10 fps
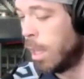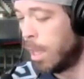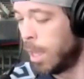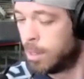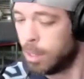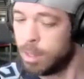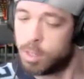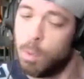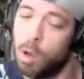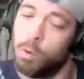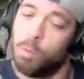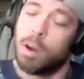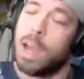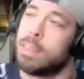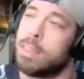into this mode where
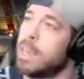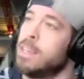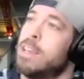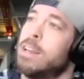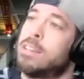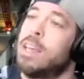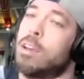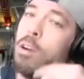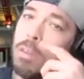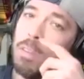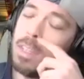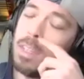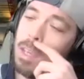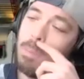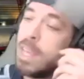I think he's going to take over the
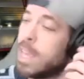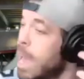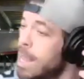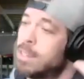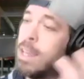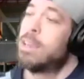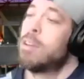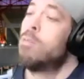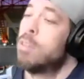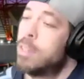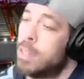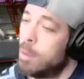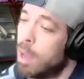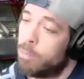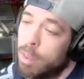team, and he has taken over the team.
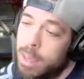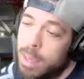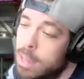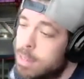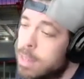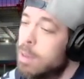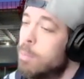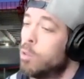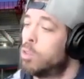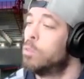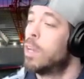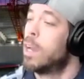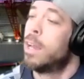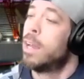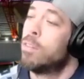I feel like he's the emotional
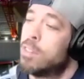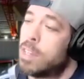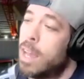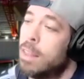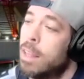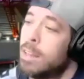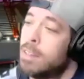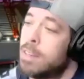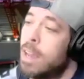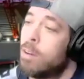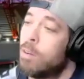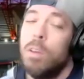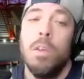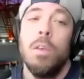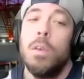guy on the sidelines now.
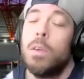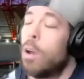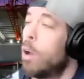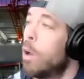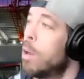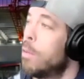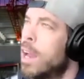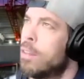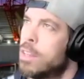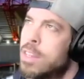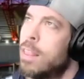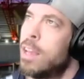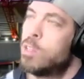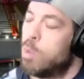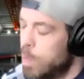Not on the
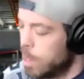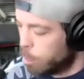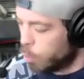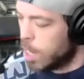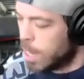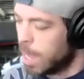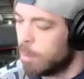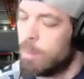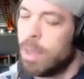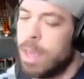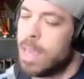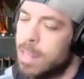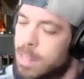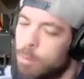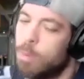sidelines, but in the pregame, he
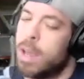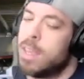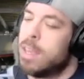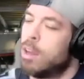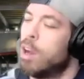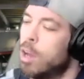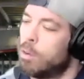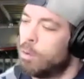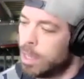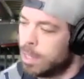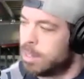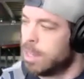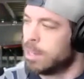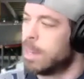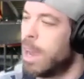gets everybody in the huddle and gets the
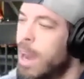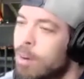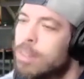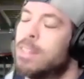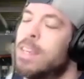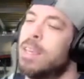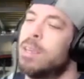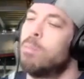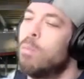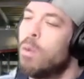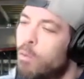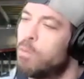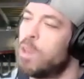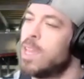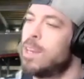entire team
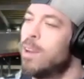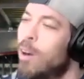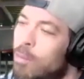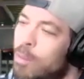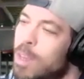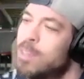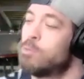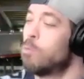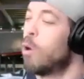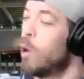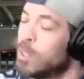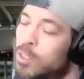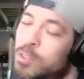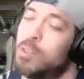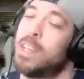feeding off his raw
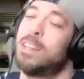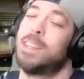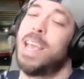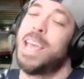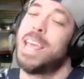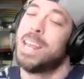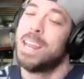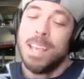strength. And